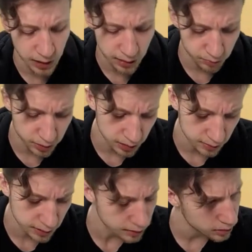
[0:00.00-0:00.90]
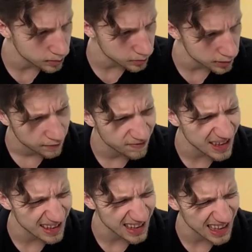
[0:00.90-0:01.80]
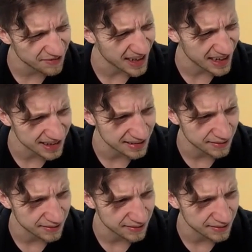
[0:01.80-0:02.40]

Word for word: I'm pretty excited about it. We really need Verse.